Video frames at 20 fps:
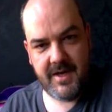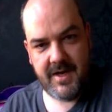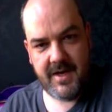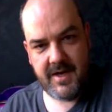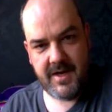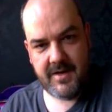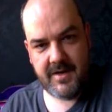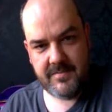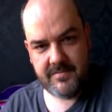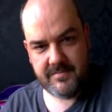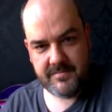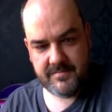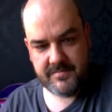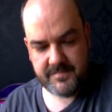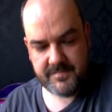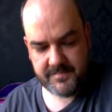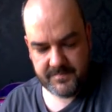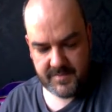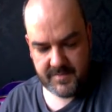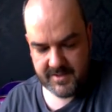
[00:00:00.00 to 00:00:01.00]
to um,
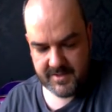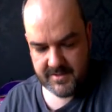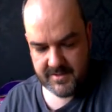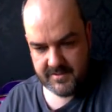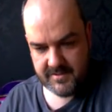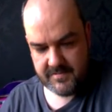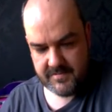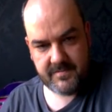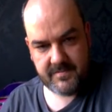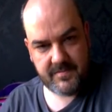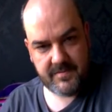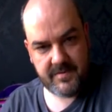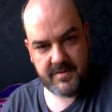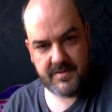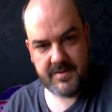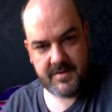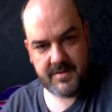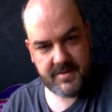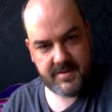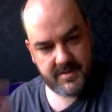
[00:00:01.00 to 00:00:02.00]
make a
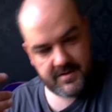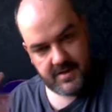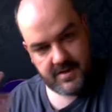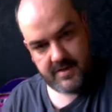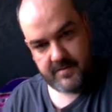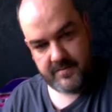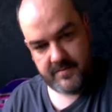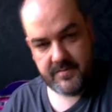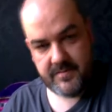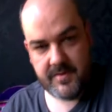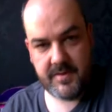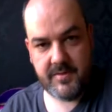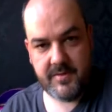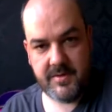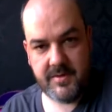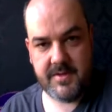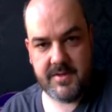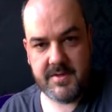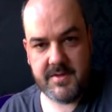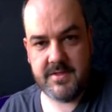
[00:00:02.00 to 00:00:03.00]
uh, have a view
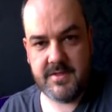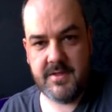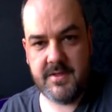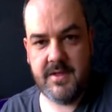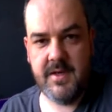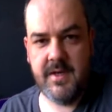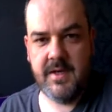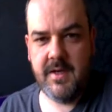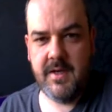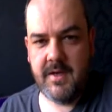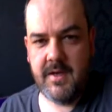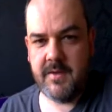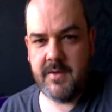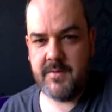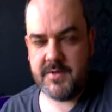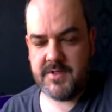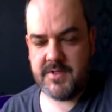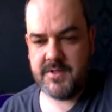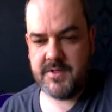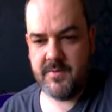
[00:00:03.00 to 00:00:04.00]
on this.
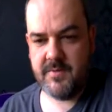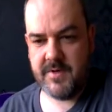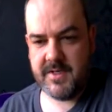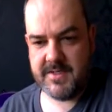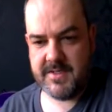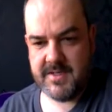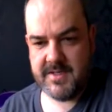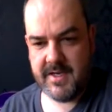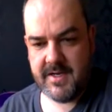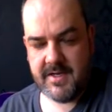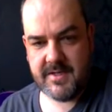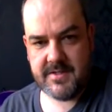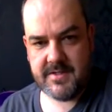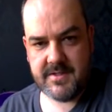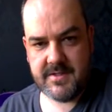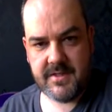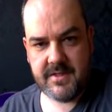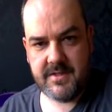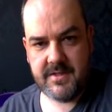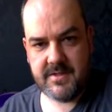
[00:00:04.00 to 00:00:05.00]
I'm not sure what exactly
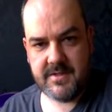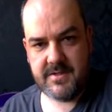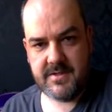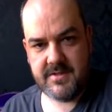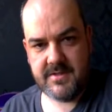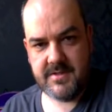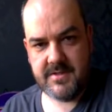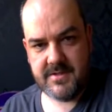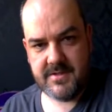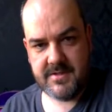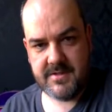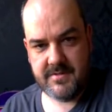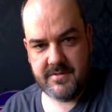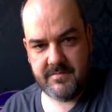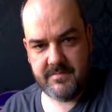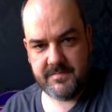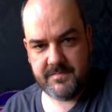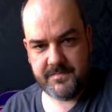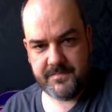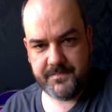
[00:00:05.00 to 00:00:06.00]
Sarkeesian's
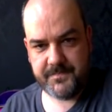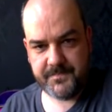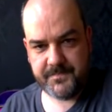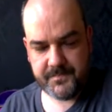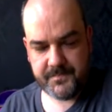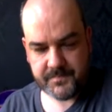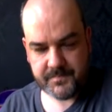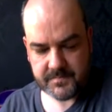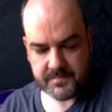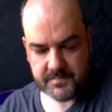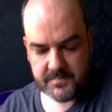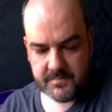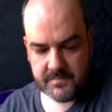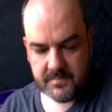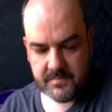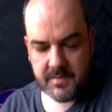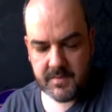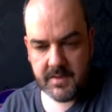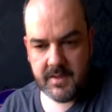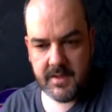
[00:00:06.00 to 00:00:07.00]
um,
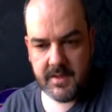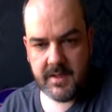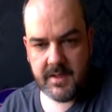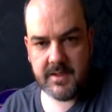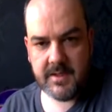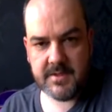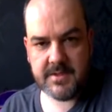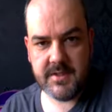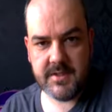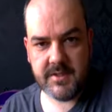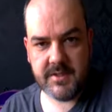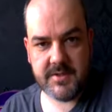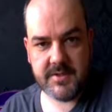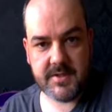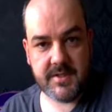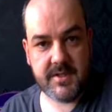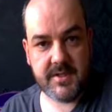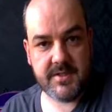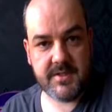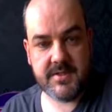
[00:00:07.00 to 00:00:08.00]
uh,
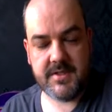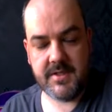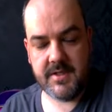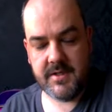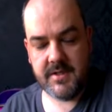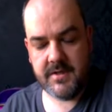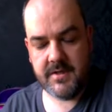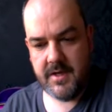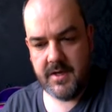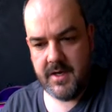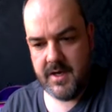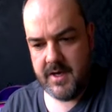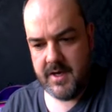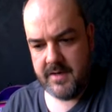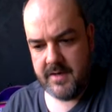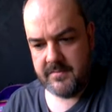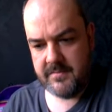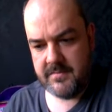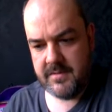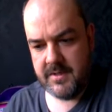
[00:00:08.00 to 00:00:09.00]
solution is here,
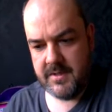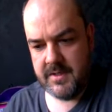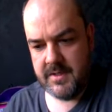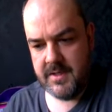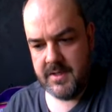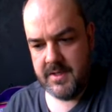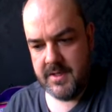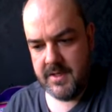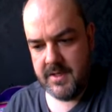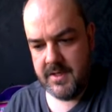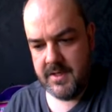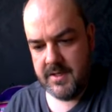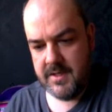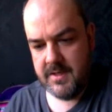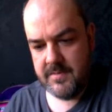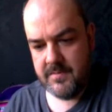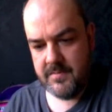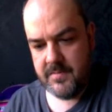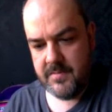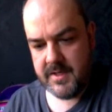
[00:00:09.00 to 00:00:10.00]
um,
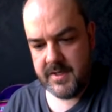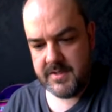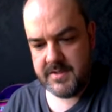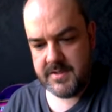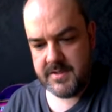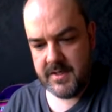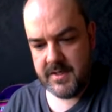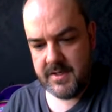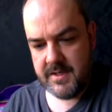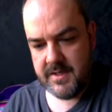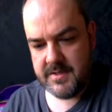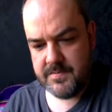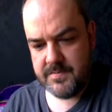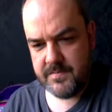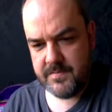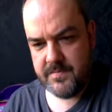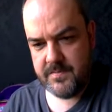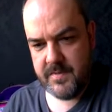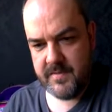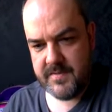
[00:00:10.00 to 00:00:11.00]
but uh,
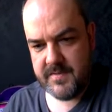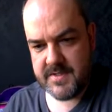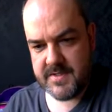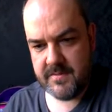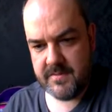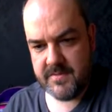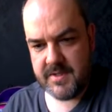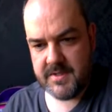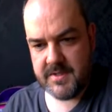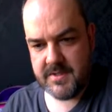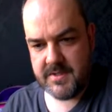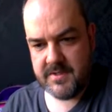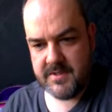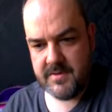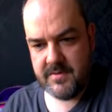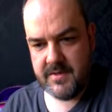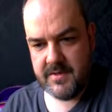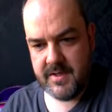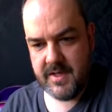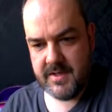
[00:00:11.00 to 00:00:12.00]
if it's something to
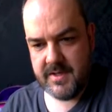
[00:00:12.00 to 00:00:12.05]
do with